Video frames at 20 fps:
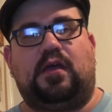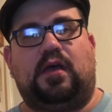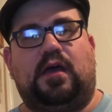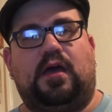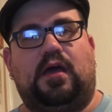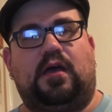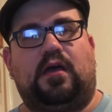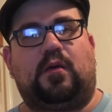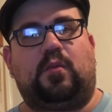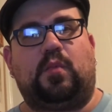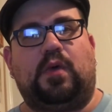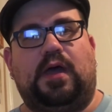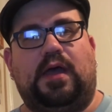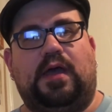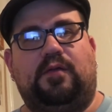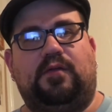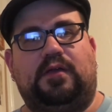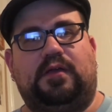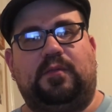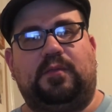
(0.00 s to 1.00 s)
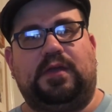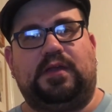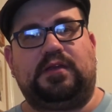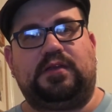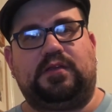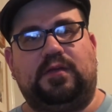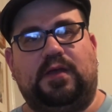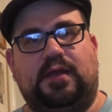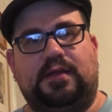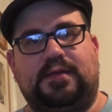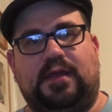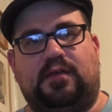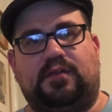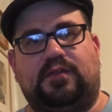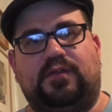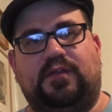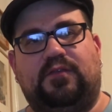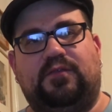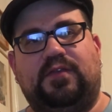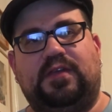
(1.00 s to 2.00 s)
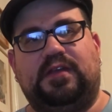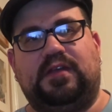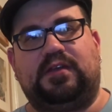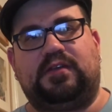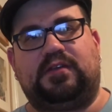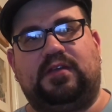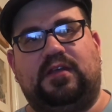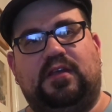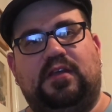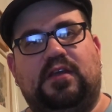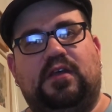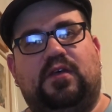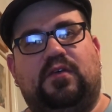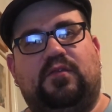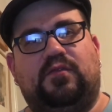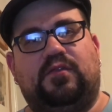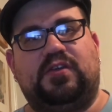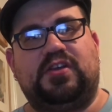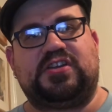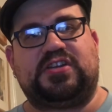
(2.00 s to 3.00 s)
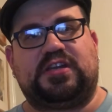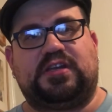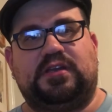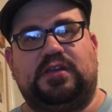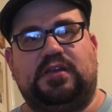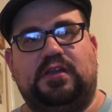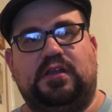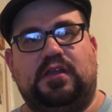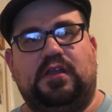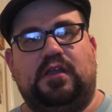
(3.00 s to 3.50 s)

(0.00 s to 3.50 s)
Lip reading: I recommend you hunt out the vintage version.